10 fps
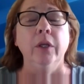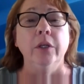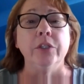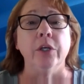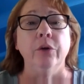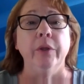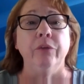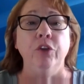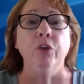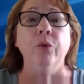So
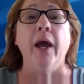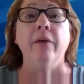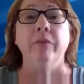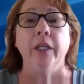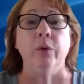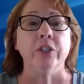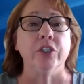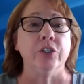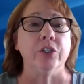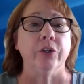if you have any
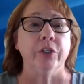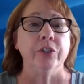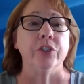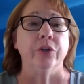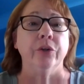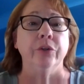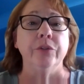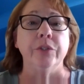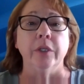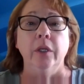questions or concerns,